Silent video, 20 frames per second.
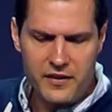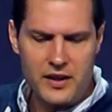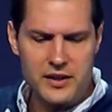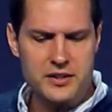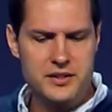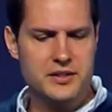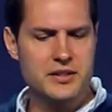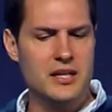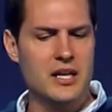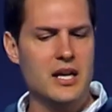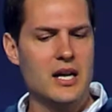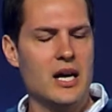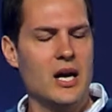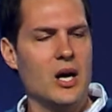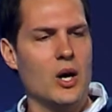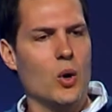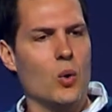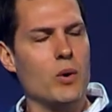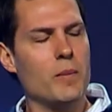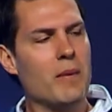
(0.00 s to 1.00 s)
us,
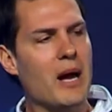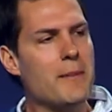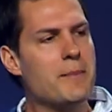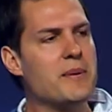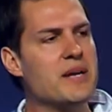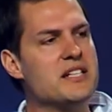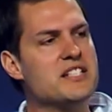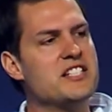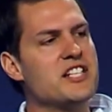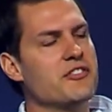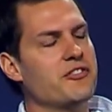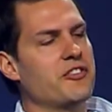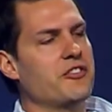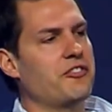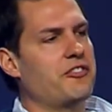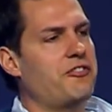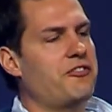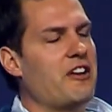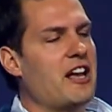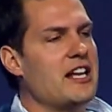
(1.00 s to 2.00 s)
we might be at different
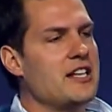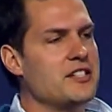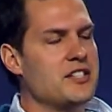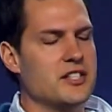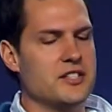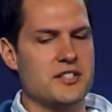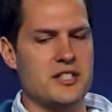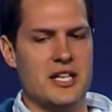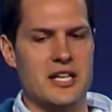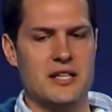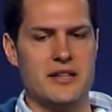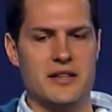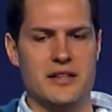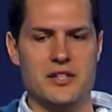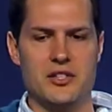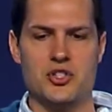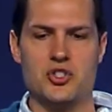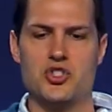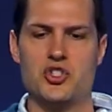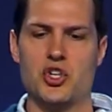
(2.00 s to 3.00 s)
phases in
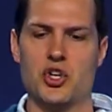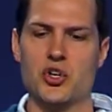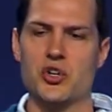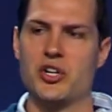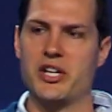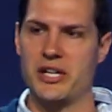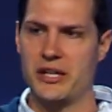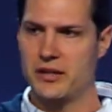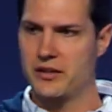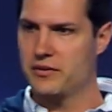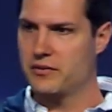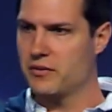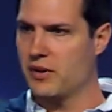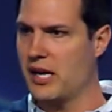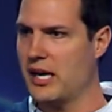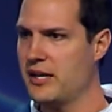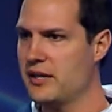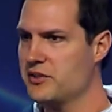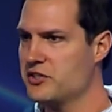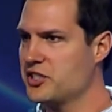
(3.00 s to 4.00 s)
this journey,
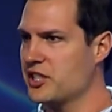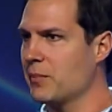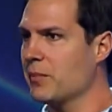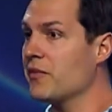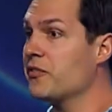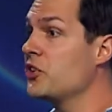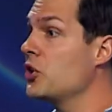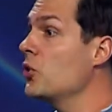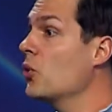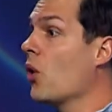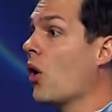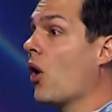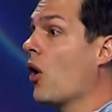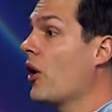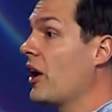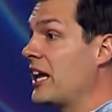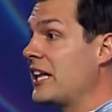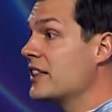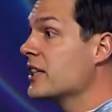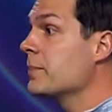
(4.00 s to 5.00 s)
right? Some of you are
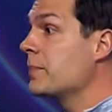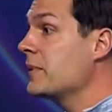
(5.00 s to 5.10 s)
in the